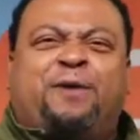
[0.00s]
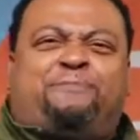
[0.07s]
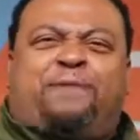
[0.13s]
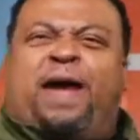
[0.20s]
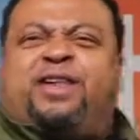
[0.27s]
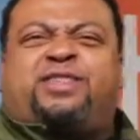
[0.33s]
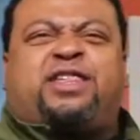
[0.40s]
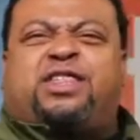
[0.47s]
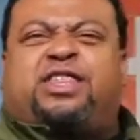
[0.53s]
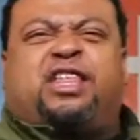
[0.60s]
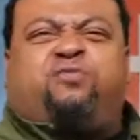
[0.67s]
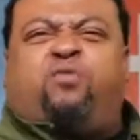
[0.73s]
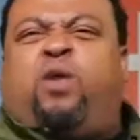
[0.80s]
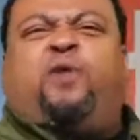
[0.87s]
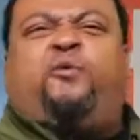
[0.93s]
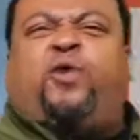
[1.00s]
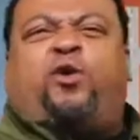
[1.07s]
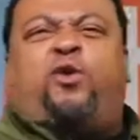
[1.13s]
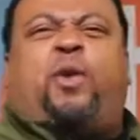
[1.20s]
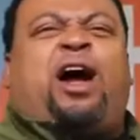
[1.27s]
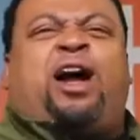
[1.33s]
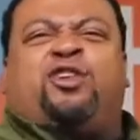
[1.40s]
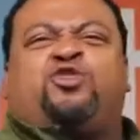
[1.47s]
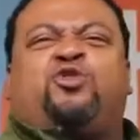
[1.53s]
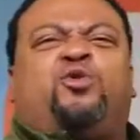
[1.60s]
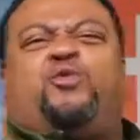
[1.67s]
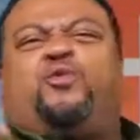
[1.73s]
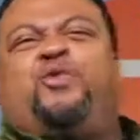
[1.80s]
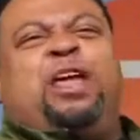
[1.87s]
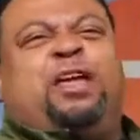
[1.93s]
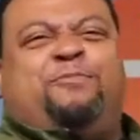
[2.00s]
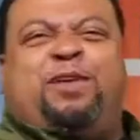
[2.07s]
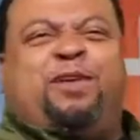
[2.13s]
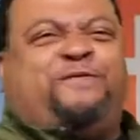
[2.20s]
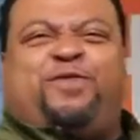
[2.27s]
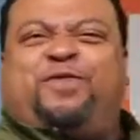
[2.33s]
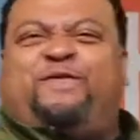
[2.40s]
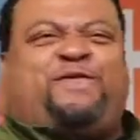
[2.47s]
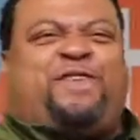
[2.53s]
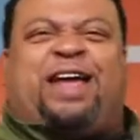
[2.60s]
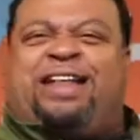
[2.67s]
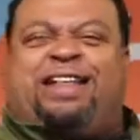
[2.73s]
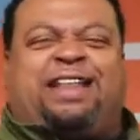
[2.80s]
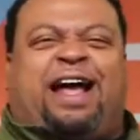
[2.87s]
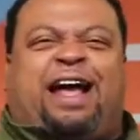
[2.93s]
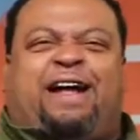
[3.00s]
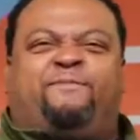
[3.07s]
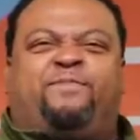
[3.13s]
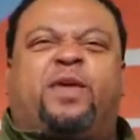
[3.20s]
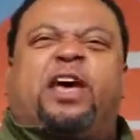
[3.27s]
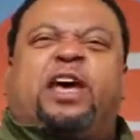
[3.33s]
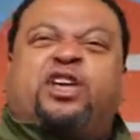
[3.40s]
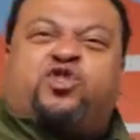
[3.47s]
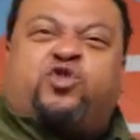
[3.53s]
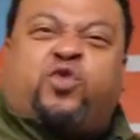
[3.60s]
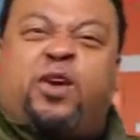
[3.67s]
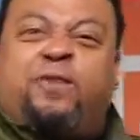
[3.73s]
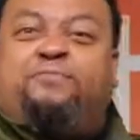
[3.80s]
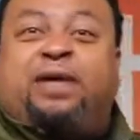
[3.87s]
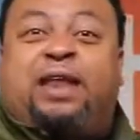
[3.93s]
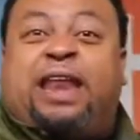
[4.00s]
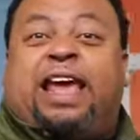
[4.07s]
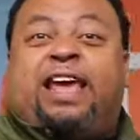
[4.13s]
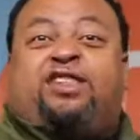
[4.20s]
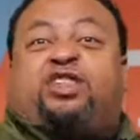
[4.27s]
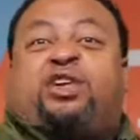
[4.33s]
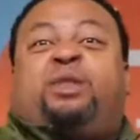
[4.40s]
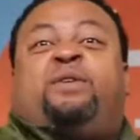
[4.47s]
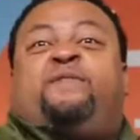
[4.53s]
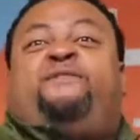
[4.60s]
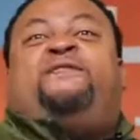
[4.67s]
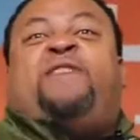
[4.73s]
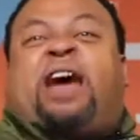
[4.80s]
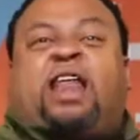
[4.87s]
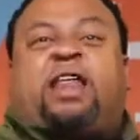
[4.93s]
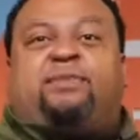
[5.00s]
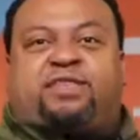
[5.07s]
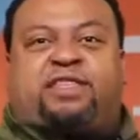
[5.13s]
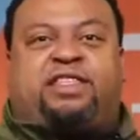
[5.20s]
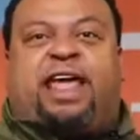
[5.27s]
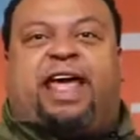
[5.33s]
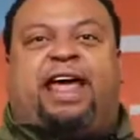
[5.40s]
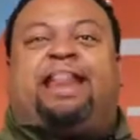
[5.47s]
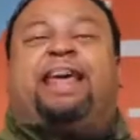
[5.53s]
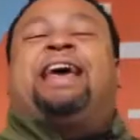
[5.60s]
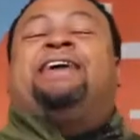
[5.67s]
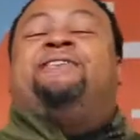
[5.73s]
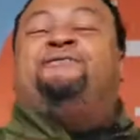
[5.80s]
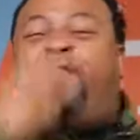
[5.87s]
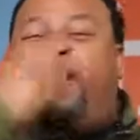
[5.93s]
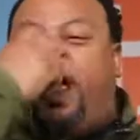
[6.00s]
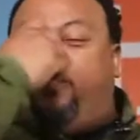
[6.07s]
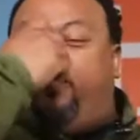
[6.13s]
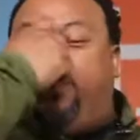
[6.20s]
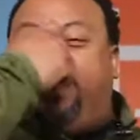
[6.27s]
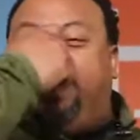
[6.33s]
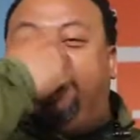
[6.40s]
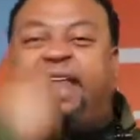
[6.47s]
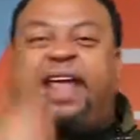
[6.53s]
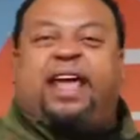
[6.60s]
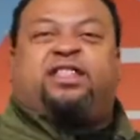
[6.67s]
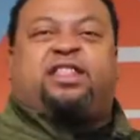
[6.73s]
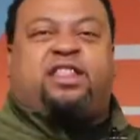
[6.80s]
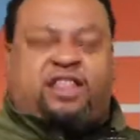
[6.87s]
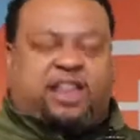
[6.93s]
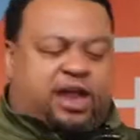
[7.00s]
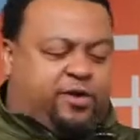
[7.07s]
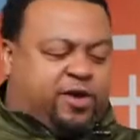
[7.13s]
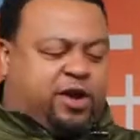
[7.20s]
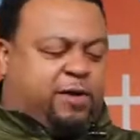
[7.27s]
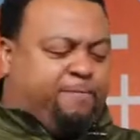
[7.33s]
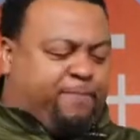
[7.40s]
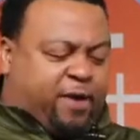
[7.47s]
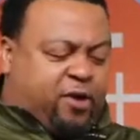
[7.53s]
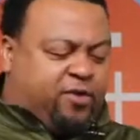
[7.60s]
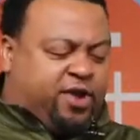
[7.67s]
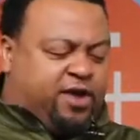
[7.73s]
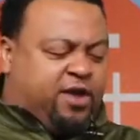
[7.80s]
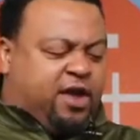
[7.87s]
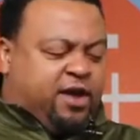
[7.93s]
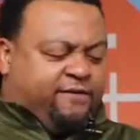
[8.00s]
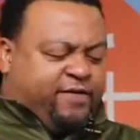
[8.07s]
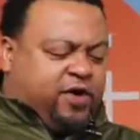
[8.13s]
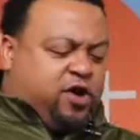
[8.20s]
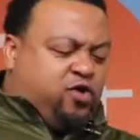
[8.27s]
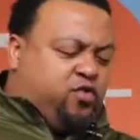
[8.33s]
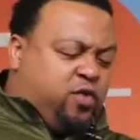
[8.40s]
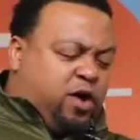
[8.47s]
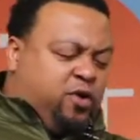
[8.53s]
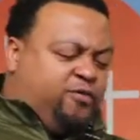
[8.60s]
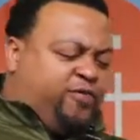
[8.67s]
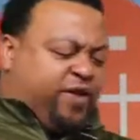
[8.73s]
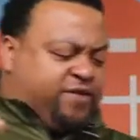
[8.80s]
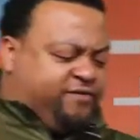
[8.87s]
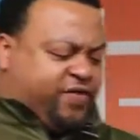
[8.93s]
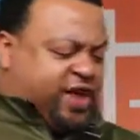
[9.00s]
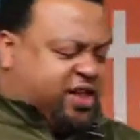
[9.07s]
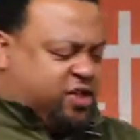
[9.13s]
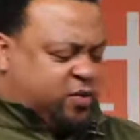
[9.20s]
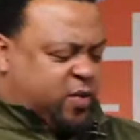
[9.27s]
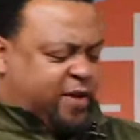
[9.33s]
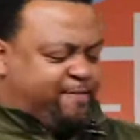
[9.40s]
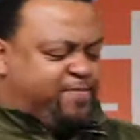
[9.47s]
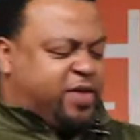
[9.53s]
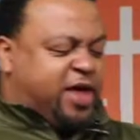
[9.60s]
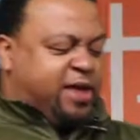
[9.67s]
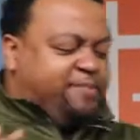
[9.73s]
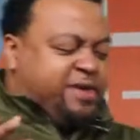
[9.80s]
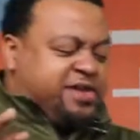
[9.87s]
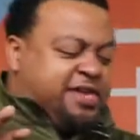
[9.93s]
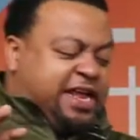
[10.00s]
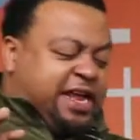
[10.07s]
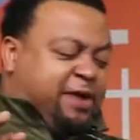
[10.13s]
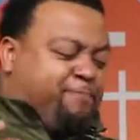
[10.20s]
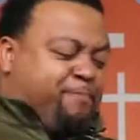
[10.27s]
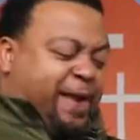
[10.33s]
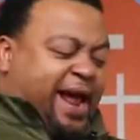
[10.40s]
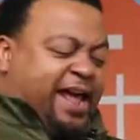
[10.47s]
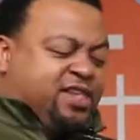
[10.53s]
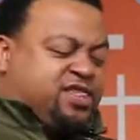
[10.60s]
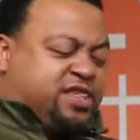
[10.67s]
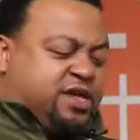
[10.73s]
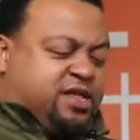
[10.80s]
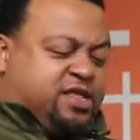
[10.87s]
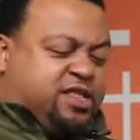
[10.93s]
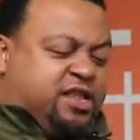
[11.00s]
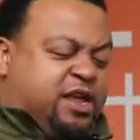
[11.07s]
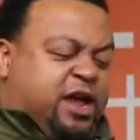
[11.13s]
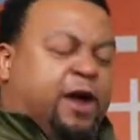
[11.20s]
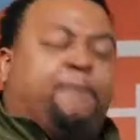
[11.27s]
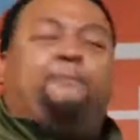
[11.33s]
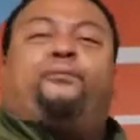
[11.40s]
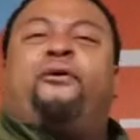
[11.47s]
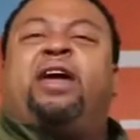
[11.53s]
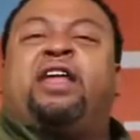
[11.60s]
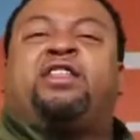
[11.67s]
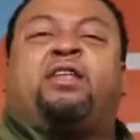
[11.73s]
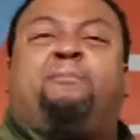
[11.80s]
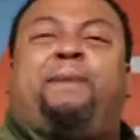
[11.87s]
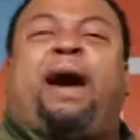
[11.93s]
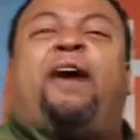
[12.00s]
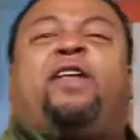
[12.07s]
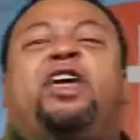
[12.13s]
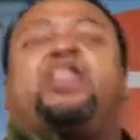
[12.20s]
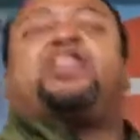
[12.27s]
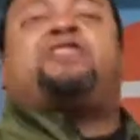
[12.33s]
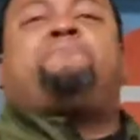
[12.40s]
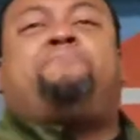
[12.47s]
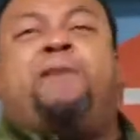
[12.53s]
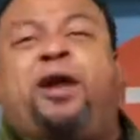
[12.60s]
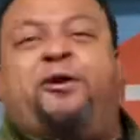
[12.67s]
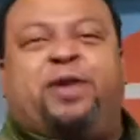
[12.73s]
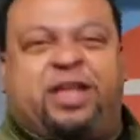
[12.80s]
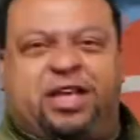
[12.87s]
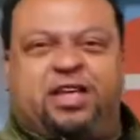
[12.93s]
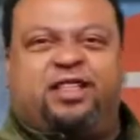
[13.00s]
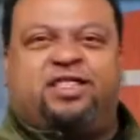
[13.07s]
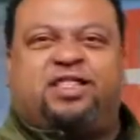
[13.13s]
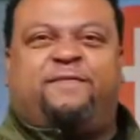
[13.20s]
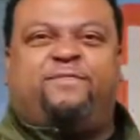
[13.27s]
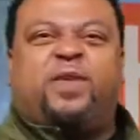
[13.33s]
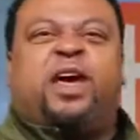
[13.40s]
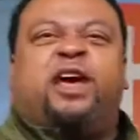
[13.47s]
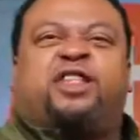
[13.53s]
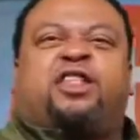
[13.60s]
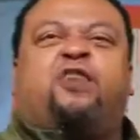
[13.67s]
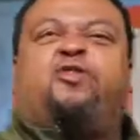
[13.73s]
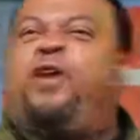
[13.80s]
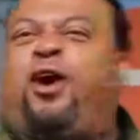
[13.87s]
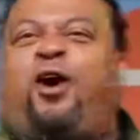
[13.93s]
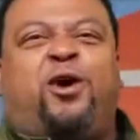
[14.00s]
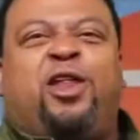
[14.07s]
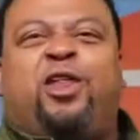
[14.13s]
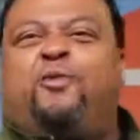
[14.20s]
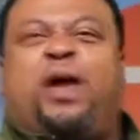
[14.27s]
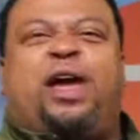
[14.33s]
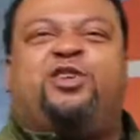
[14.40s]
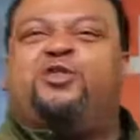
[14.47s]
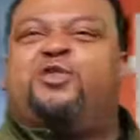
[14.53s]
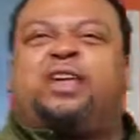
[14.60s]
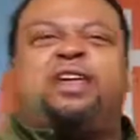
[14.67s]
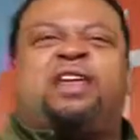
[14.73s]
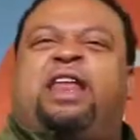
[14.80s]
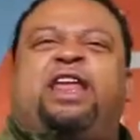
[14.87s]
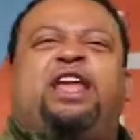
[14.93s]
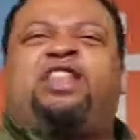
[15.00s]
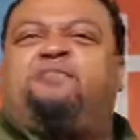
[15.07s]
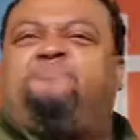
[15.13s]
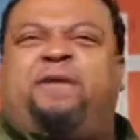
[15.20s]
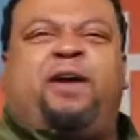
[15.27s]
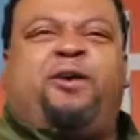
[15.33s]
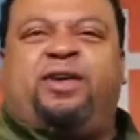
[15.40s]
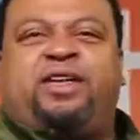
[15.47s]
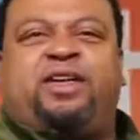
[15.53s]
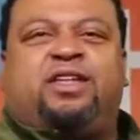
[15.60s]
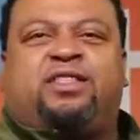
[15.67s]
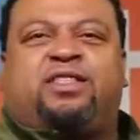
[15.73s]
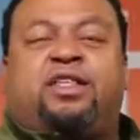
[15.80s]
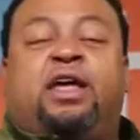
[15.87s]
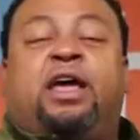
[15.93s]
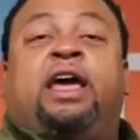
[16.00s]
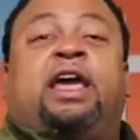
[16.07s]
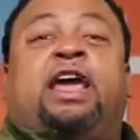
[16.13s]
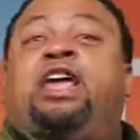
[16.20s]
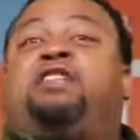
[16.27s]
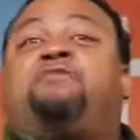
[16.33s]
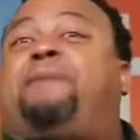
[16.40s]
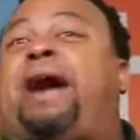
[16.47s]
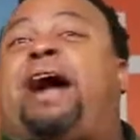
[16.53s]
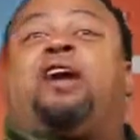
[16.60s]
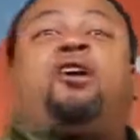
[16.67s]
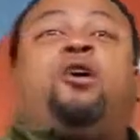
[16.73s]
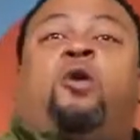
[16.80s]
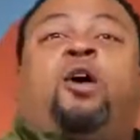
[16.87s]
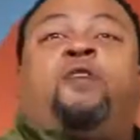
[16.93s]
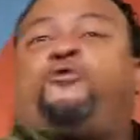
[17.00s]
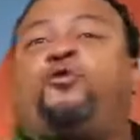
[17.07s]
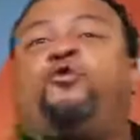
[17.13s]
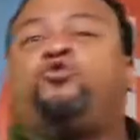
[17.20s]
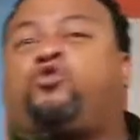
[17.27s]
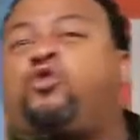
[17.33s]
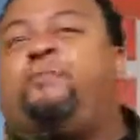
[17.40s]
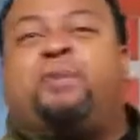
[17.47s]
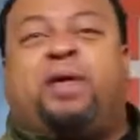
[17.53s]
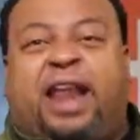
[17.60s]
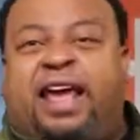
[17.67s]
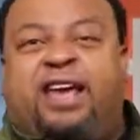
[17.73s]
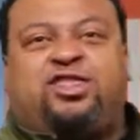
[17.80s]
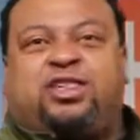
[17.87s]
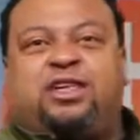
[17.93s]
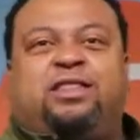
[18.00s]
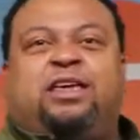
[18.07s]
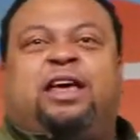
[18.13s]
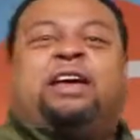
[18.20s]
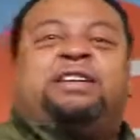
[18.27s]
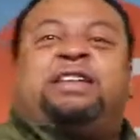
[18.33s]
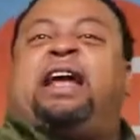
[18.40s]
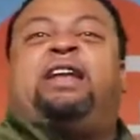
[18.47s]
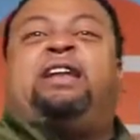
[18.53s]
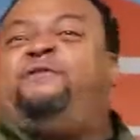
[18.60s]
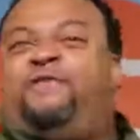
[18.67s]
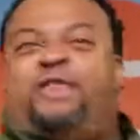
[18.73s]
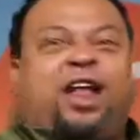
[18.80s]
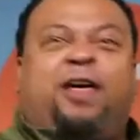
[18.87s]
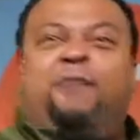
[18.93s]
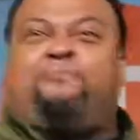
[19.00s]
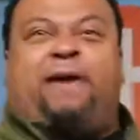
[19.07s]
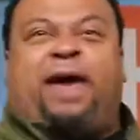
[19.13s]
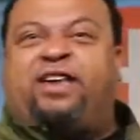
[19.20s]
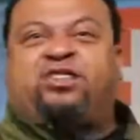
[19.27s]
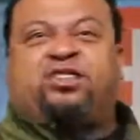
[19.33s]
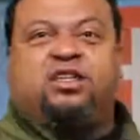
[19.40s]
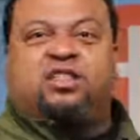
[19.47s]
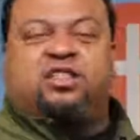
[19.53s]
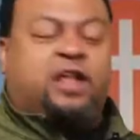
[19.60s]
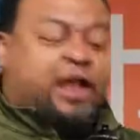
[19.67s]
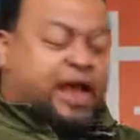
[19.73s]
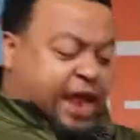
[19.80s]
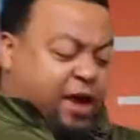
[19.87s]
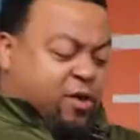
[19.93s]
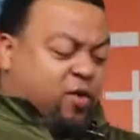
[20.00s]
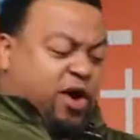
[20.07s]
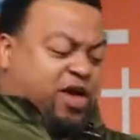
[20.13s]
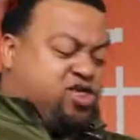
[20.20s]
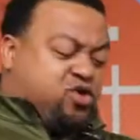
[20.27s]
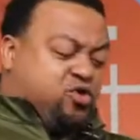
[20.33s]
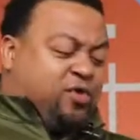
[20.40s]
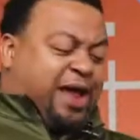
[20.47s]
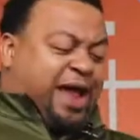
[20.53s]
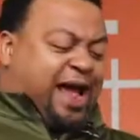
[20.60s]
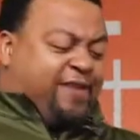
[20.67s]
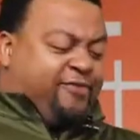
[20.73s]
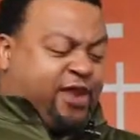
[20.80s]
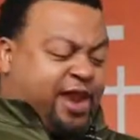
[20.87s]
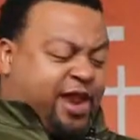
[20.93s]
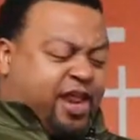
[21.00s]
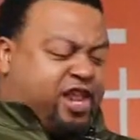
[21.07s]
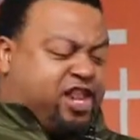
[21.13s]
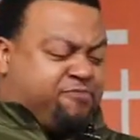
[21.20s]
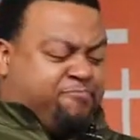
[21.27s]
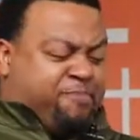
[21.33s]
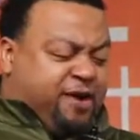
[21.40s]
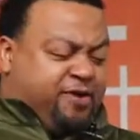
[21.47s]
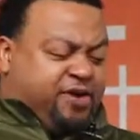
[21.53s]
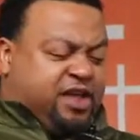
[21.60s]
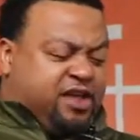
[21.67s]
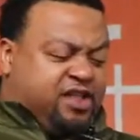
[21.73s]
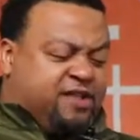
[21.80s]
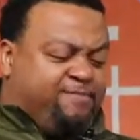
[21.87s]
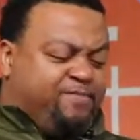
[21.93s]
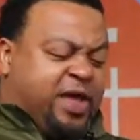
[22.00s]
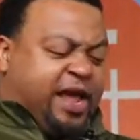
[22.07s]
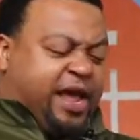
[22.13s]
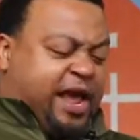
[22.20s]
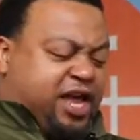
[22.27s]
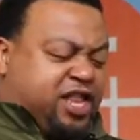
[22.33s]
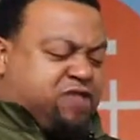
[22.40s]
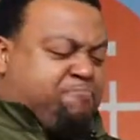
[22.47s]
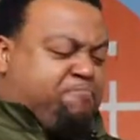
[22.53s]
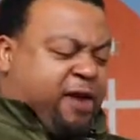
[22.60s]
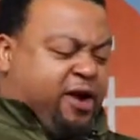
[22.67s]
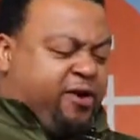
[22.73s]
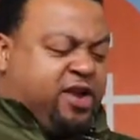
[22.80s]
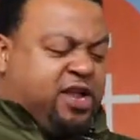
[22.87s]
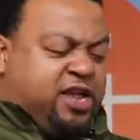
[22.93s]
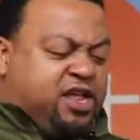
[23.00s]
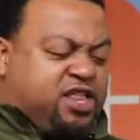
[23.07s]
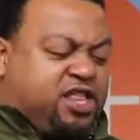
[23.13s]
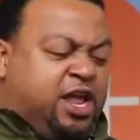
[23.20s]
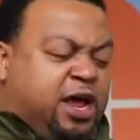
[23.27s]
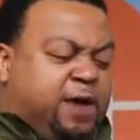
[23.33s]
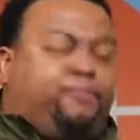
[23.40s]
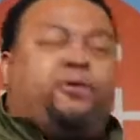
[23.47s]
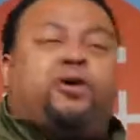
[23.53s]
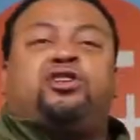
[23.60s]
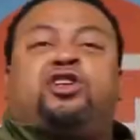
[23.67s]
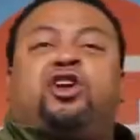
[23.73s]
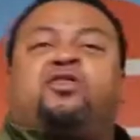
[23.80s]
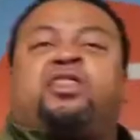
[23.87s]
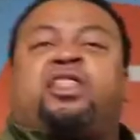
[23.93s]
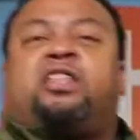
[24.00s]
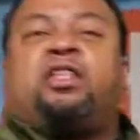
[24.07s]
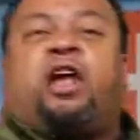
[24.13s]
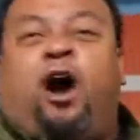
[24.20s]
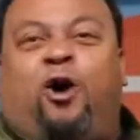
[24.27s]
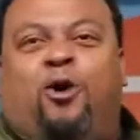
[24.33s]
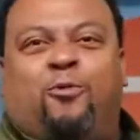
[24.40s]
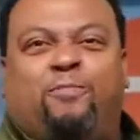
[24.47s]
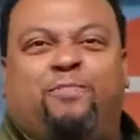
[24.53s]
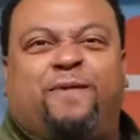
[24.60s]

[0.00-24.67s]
Patience is what requires you to reap if you faint not. Tribulation develops that very necessary component for growth and victory. But then patience brings about experience. So the only way you can get experience is by going through tribulation that develop patience. And once you gather that experience, experience produces hope.